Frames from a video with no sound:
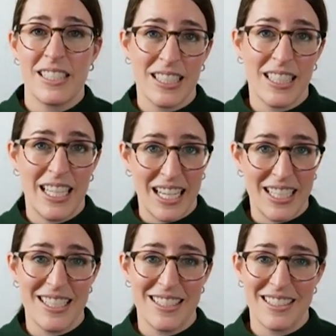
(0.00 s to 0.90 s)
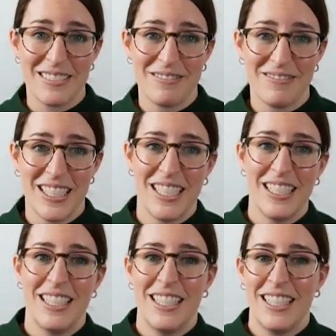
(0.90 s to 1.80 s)
late 80s.
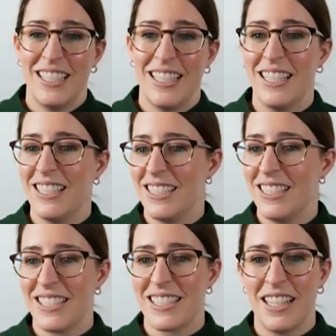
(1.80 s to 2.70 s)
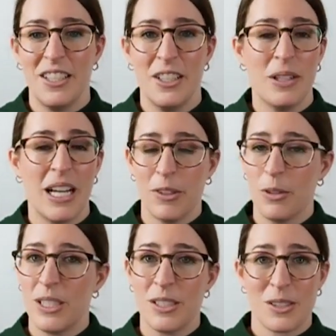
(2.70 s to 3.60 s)
And I know
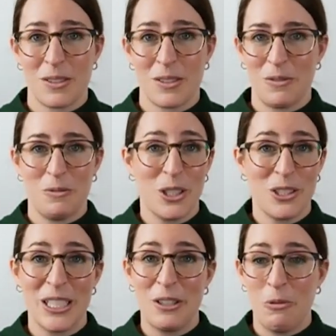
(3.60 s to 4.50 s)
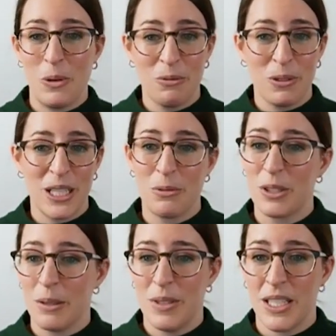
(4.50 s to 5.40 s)
everyone's wondering when rates will
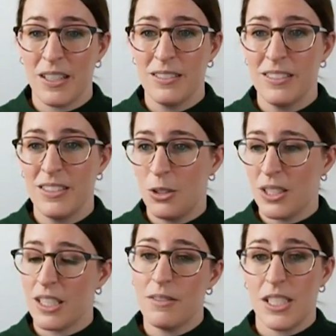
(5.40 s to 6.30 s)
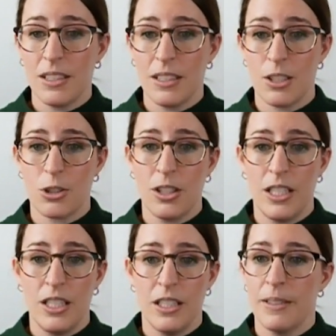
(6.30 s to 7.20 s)
come down. You can kind of see on this chart
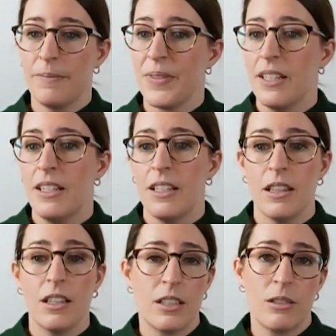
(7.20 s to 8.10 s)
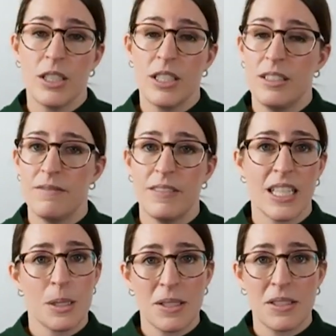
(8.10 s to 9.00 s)
here, long run
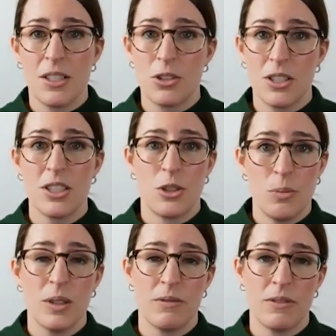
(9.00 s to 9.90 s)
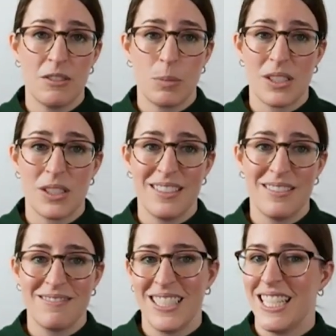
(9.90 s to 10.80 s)
expectation is 2.5%.
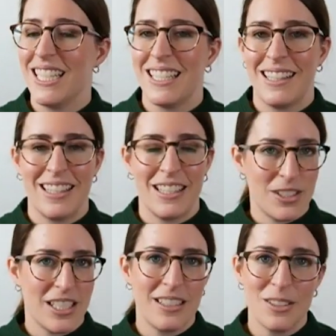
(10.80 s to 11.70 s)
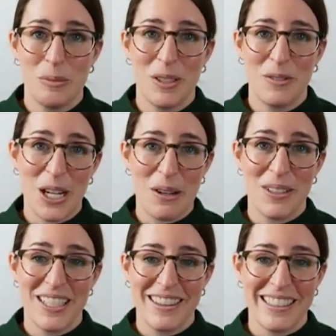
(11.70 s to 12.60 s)
That'll take a little bit of time to
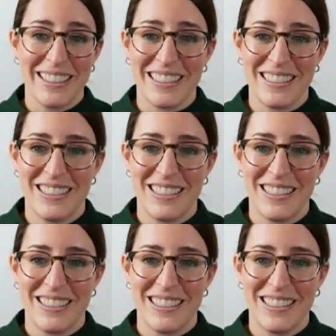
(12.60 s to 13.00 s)
get there.